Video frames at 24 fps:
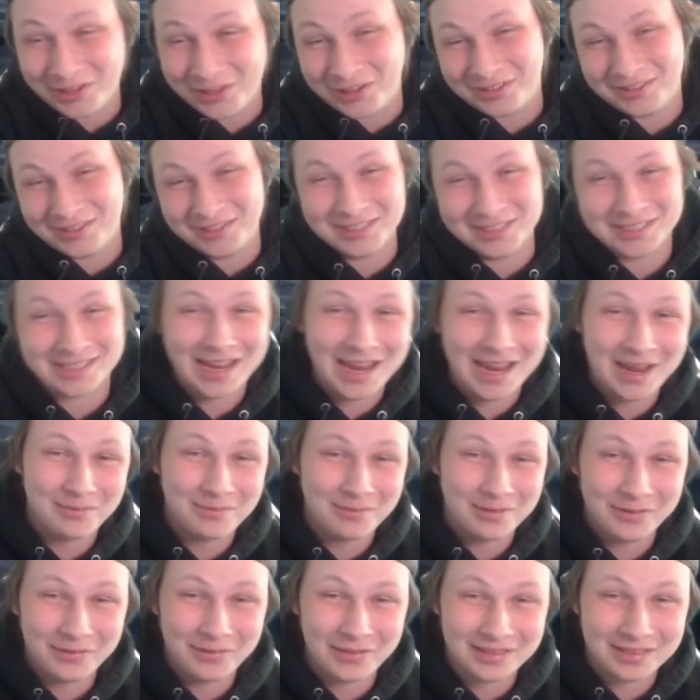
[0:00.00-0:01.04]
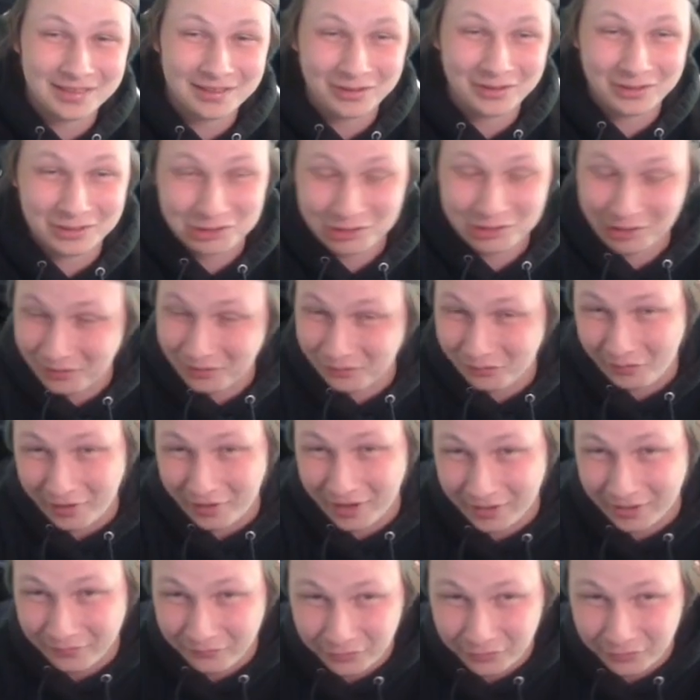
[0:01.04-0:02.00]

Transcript: good in this game. So that's a good trade for Ant